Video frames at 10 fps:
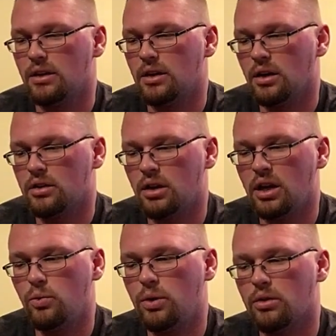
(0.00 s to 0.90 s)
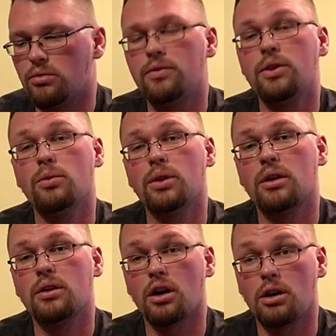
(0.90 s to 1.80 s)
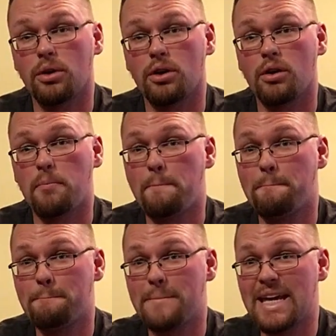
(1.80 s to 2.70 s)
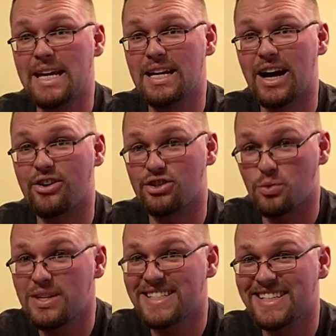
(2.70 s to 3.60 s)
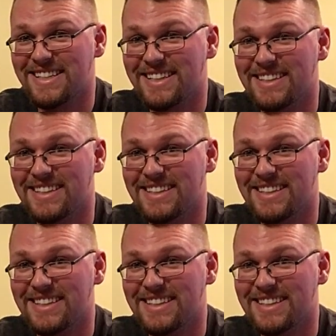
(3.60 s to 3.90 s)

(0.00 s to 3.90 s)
Today we are reviewing Connemara Peated Irish Whiskey.